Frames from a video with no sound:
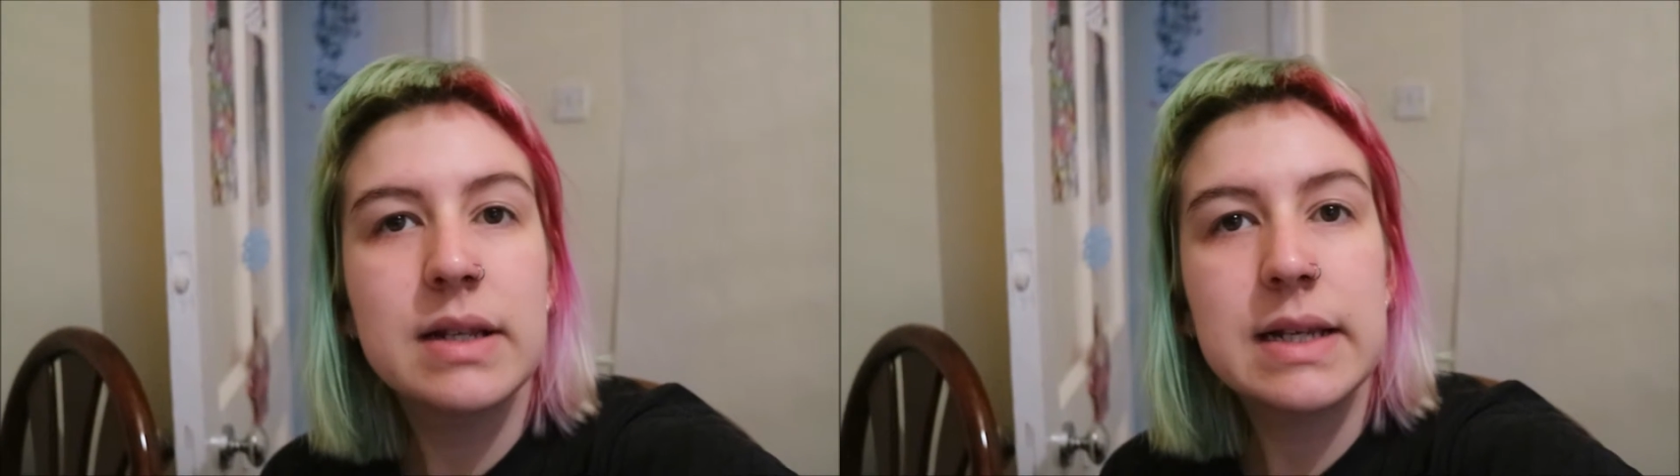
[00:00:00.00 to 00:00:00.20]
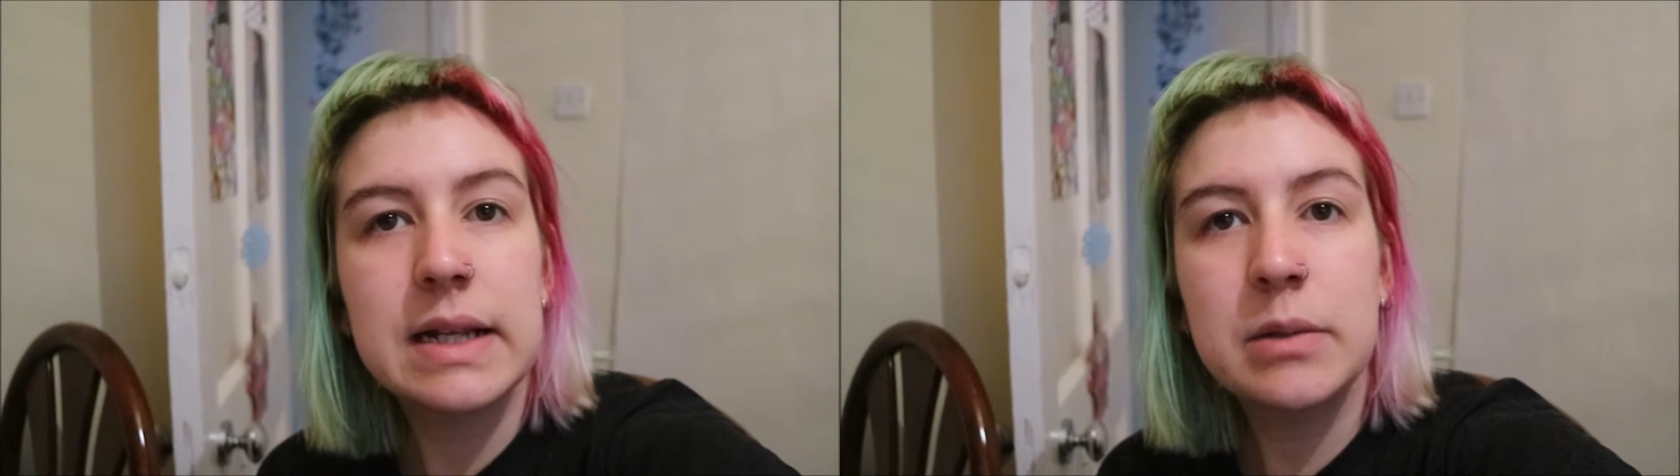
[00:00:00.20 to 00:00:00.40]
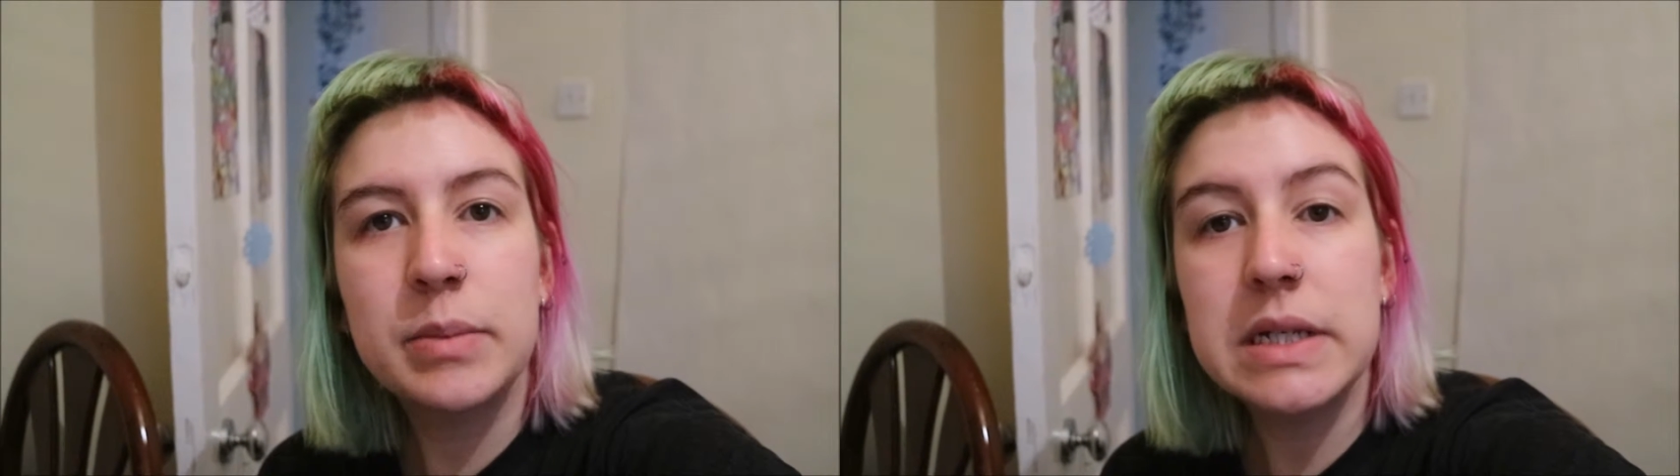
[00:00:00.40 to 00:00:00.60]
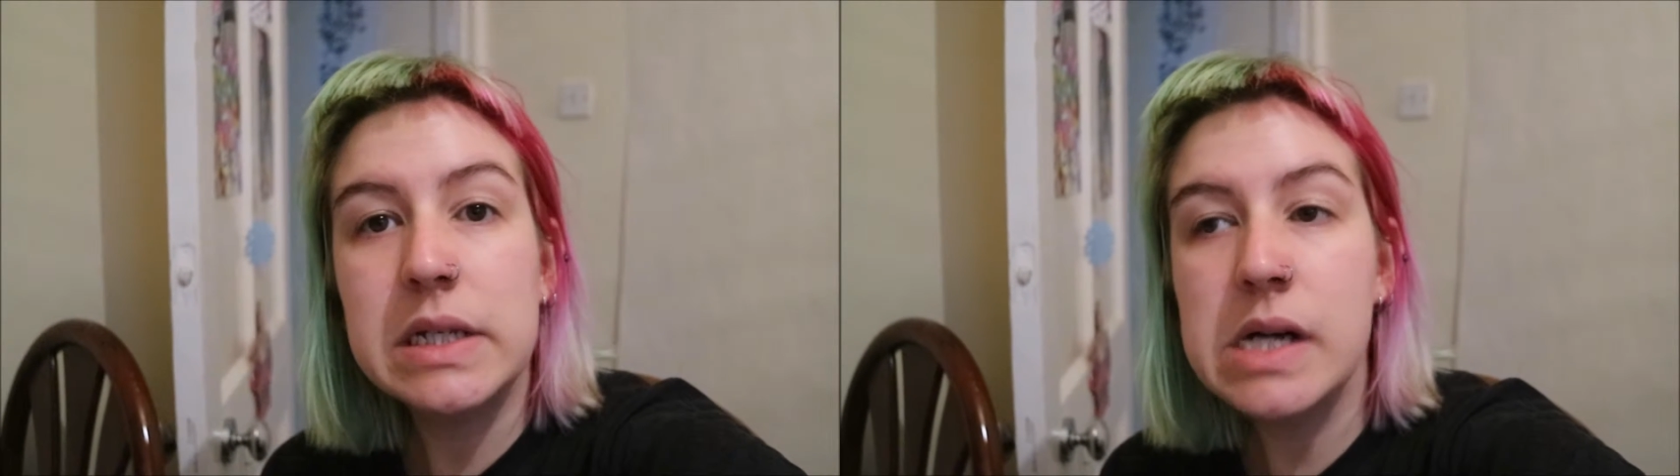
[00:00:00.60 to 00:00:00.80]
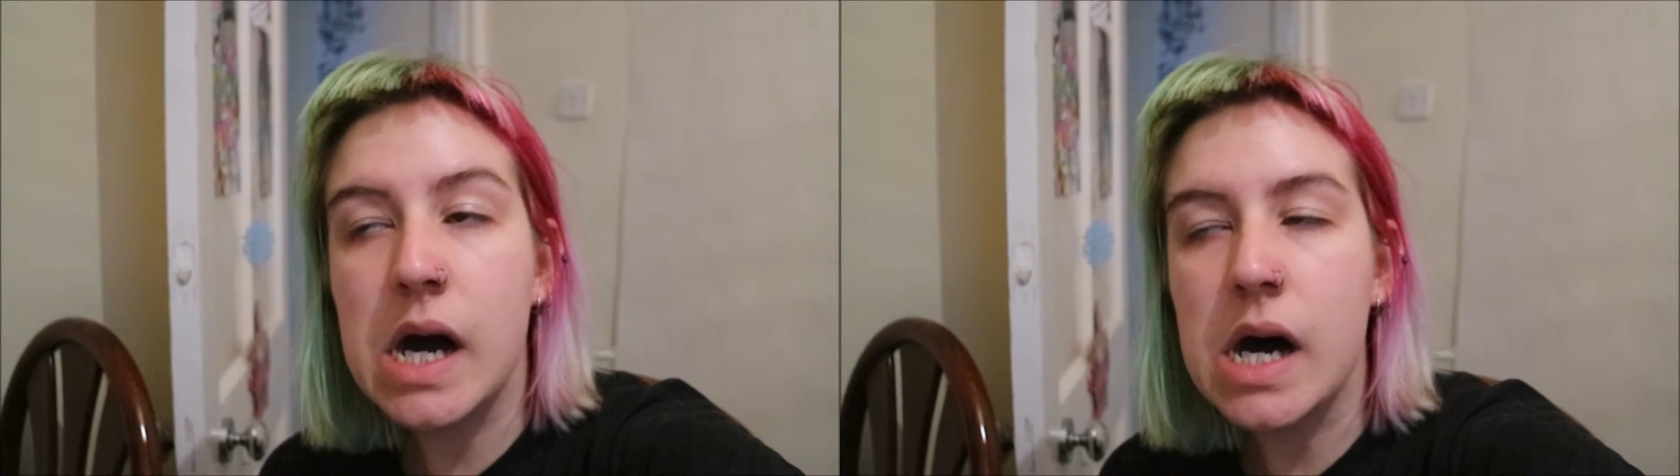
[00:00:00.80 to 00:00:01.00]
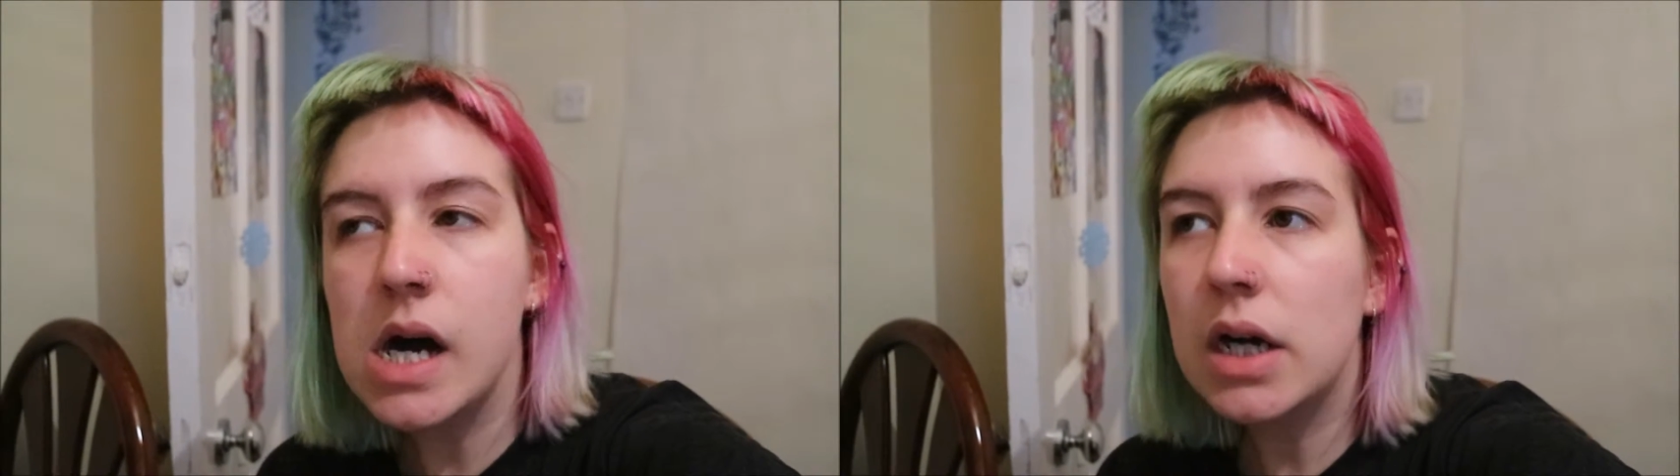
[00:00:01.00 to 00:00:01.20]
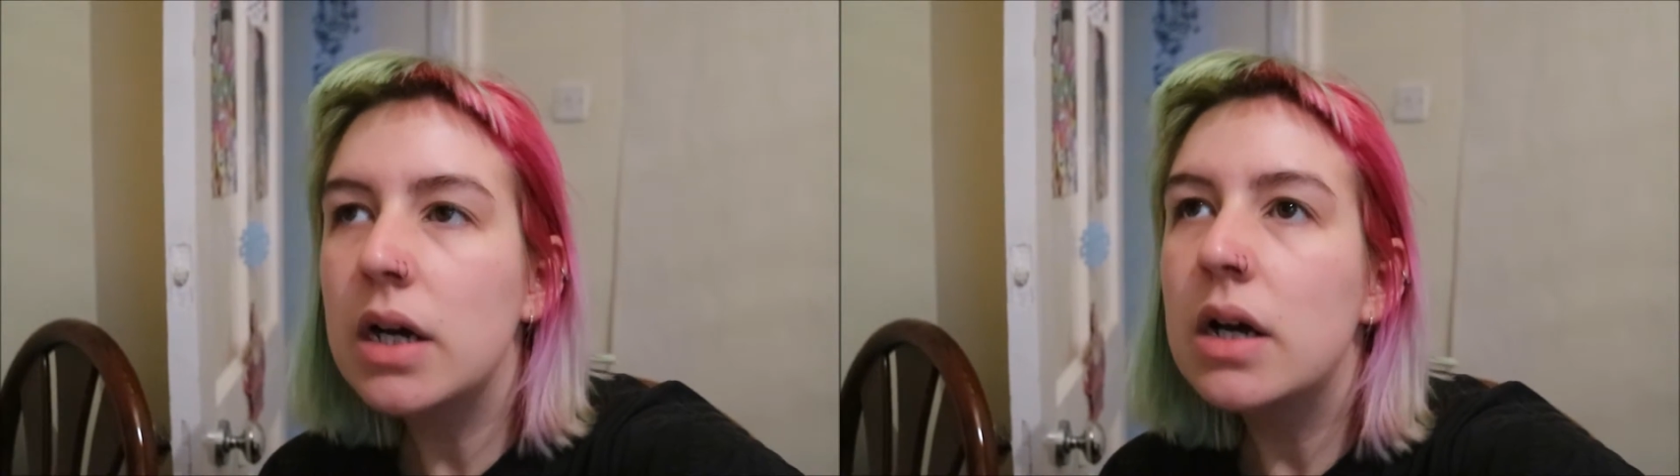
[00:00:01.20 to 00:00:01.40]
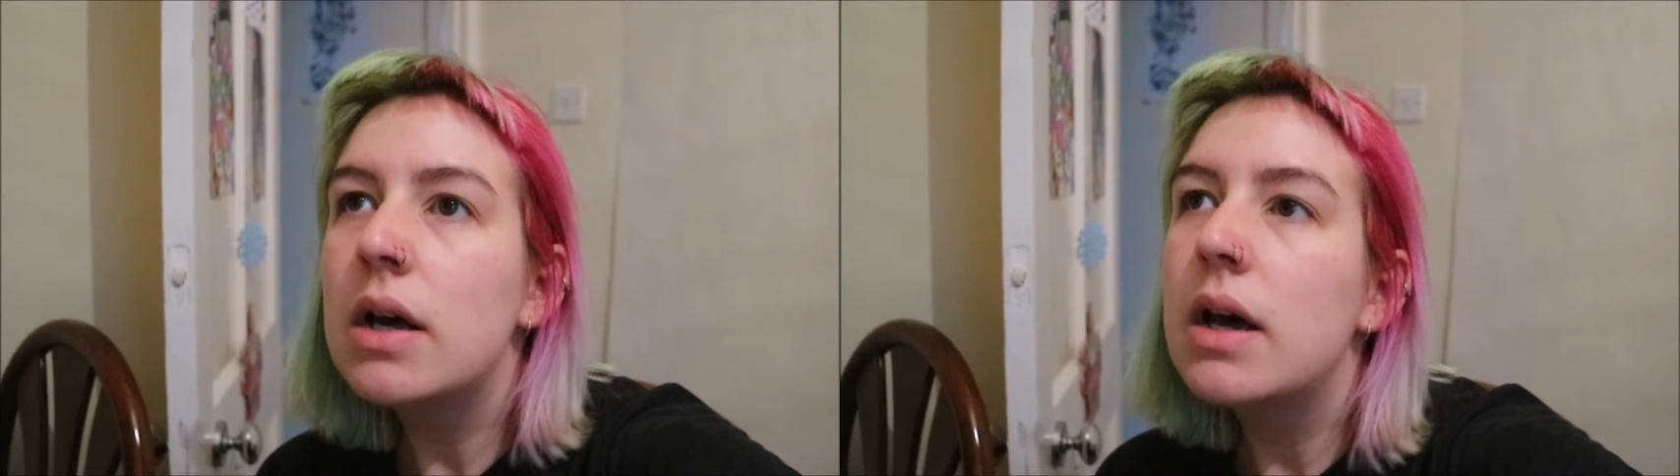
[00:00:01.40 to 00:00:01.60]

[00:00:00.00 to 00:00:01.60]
to get a little bit dark